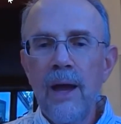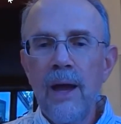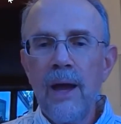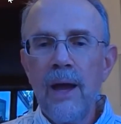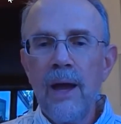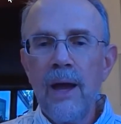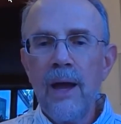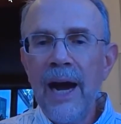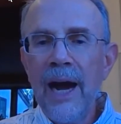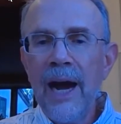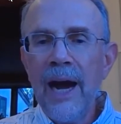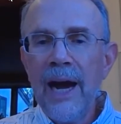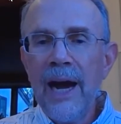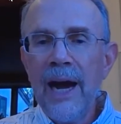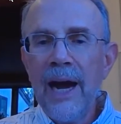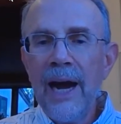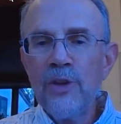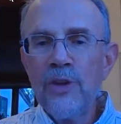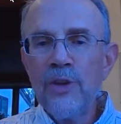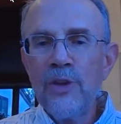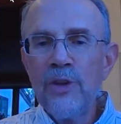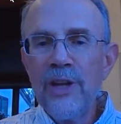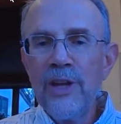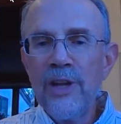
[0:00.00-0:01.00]
I will
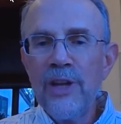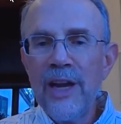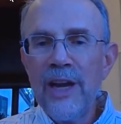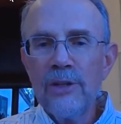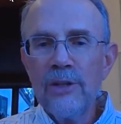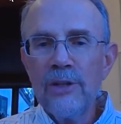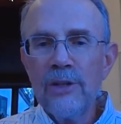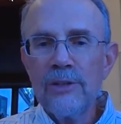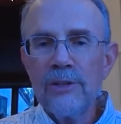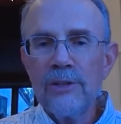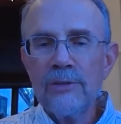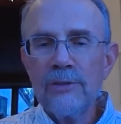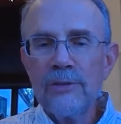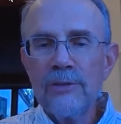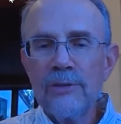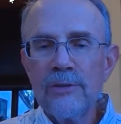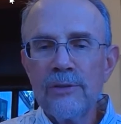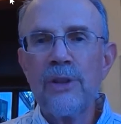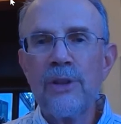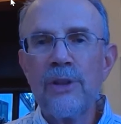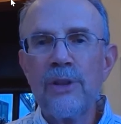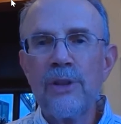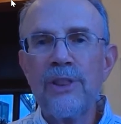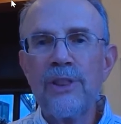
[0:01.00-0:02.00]
never be
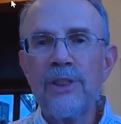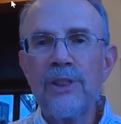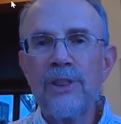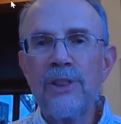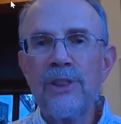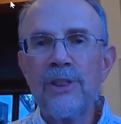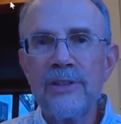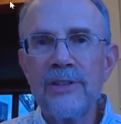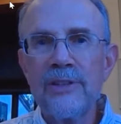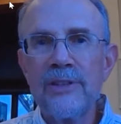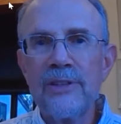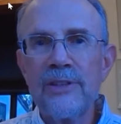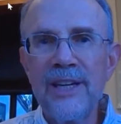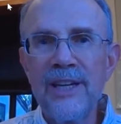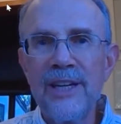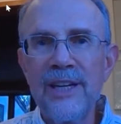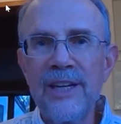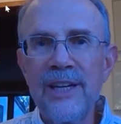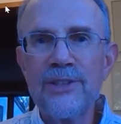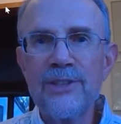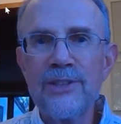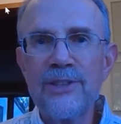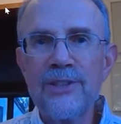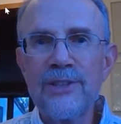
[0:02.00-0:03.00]
without
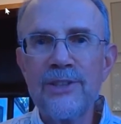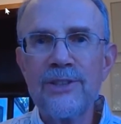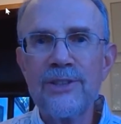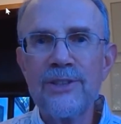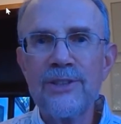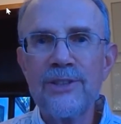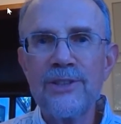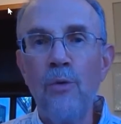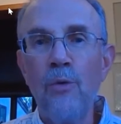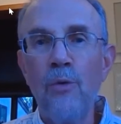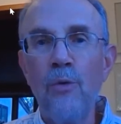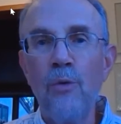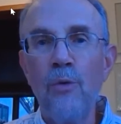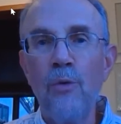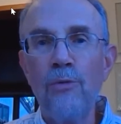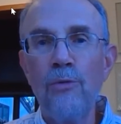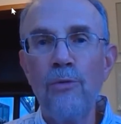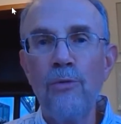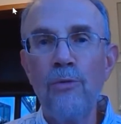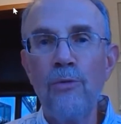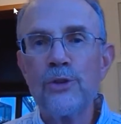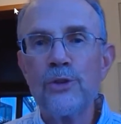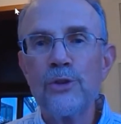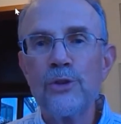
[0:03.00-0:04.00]
this whole food
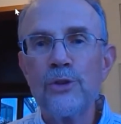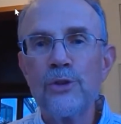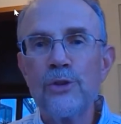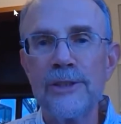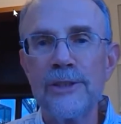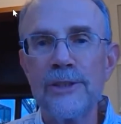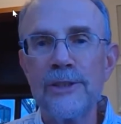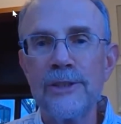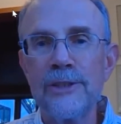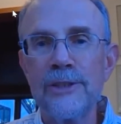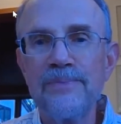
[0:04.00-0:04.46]
nutrition.